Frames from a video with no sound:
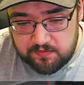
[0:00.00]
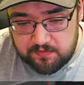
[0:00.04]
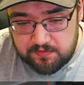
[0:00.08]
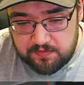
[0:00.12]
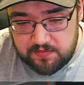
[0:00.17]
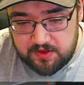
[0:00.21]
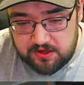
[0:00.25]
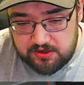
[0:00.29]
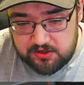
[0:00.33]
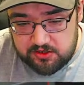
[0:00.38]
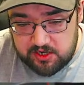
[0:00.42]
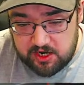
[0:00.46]

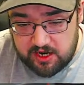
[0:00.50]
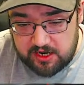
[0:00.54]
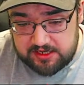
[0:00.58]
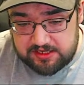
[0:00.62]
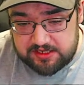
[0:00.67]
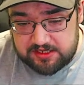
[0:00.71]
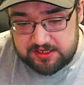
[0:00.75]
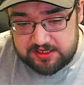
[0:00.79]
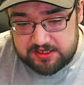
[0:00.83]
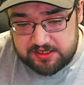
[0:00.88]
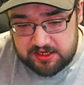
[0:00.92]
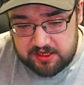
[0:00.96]
as you guys can
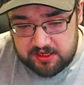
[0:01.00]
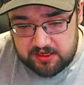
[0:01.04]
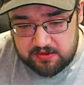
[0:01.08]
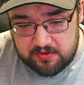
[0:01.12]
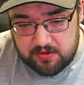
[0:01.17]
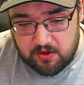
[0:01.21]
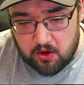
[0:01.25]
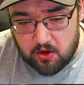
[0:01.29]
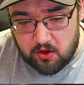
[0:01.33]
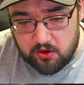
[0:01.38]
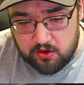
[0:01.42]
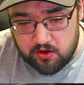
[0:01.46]
see, the
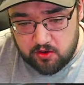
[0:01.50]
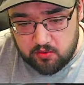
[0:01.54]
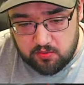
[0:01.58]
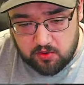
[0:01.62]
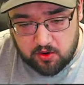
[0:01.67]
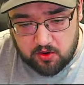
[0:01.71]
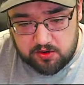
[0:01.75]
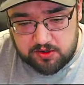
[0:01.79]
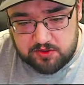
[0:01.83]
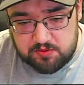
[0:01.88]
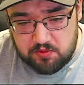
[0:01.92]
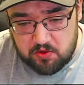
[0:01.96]
audio bar
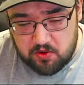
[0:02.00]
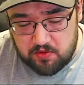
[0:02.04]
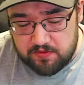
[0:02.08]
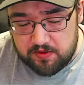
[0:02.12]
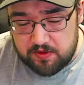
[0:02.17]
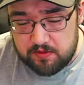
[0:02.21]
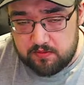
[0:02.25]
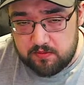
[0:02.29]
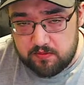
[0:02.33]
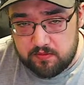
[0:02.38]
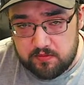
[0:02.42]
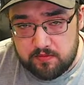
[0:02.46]
is
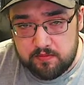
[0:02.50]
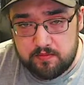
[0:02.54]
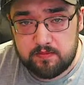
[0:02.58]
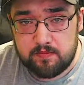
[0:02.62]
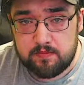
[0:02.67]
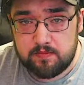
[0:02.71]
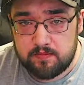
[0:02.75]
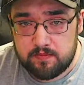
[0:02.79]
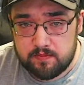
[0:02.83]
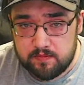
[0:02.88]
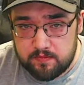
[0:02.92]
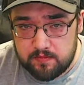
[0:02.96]
moving.
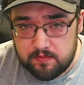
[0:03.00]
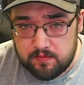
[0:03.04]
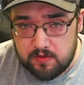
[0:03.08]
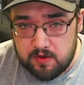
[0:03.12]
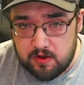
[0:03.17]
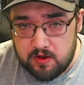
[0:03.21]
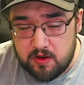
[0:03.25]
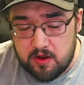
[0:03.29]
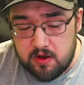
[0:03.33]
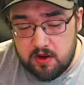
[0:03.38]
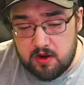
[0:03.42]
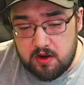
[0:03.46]

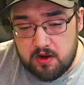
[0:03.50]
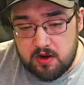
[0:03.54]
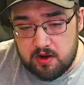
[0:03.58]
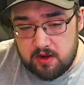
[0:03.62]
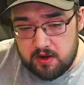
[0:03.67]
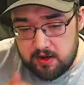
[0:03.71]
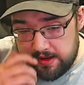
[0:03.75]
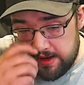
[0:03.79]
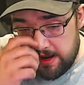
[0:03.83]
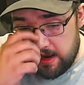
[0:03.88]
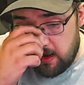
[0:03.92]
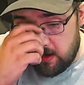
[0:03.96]

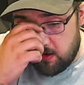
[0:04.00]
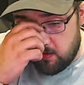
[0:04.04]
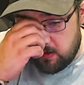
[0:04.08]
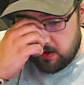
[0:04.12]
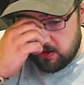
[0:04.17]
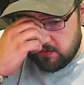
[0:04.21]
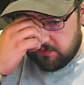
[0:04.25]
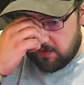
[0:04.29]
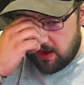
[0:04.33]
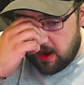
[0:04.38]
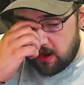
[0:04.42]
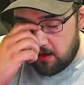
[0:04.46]
Now, if
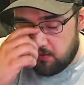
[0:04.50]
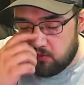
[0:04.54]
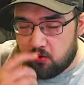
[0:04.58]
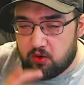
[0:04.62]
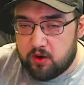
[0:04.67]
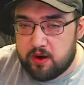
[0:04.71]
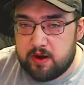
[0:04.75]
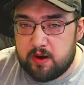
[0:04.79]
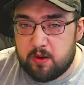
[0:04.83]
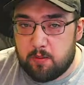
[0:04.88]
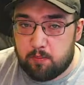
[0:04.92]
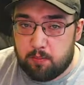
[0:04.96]
I were
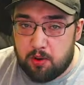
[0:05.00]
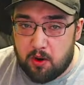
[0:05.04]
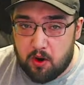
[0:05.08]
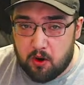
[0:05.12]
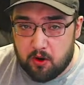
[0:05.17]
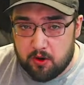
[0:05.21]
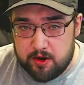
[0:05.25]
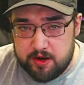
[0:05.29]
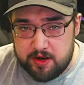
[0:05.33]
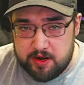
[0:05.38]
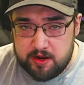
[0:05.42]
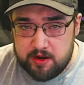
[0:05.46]
in a
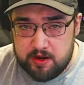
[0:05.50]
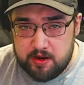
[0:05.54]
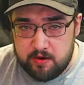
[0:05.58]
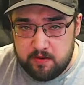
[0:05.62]
party,